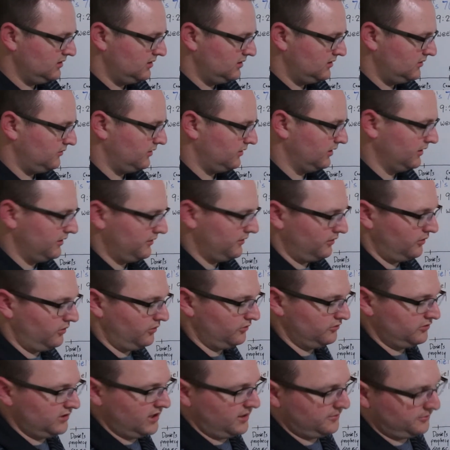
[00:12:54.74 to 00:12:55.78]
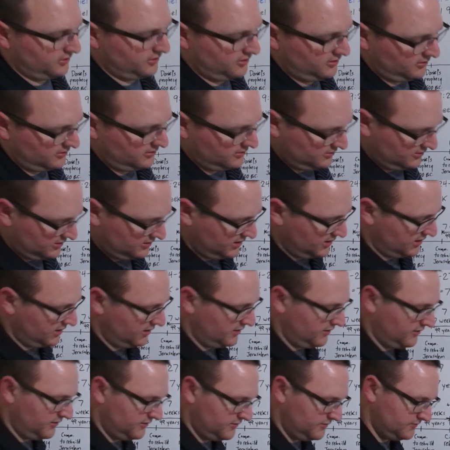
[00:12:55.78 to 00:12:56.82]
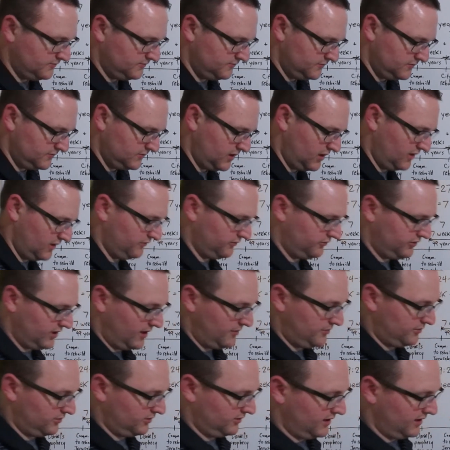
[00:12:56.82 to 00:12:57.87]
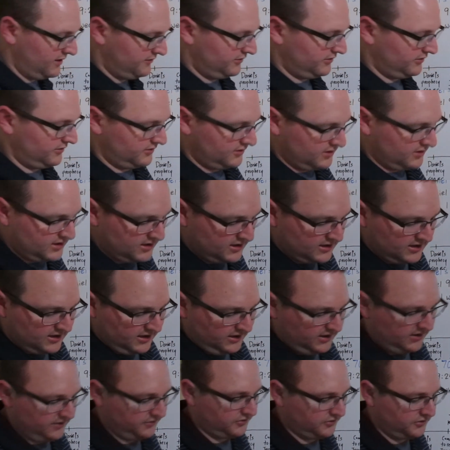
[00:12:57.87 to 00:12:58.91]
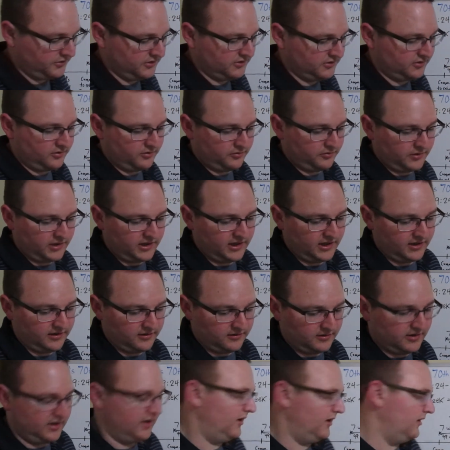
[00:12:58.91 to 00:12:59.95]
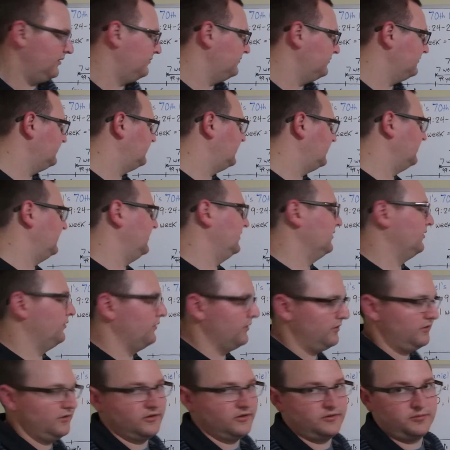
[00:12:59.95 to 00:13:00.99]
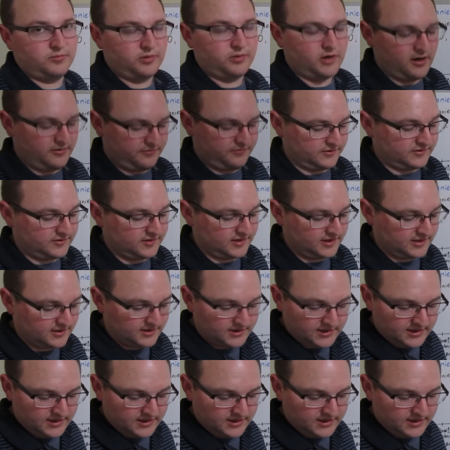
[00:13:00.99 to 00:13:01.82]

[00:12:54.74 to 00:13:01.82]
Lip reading: Really the whole chapter of chapter 11 is good to read to deal with this prophecy.